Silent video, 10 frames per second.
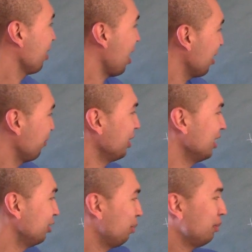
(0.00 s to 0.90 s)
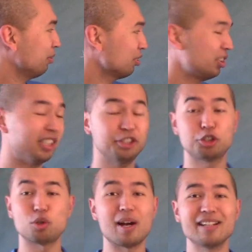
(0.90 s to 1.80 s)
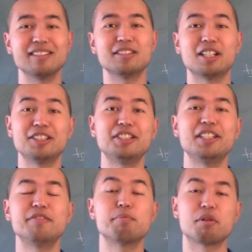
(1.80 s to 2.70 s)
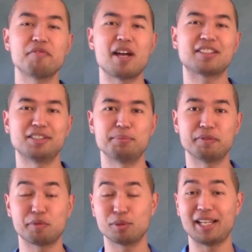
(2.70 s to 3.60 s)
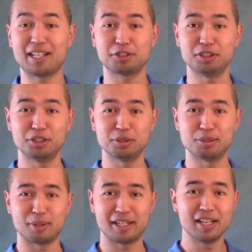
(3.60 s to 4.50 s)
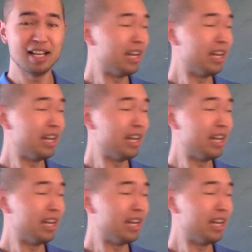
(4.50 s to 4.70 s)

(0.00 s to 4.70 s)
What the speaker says: lot of it is people just trying to achieve perfection before they actually do it, right?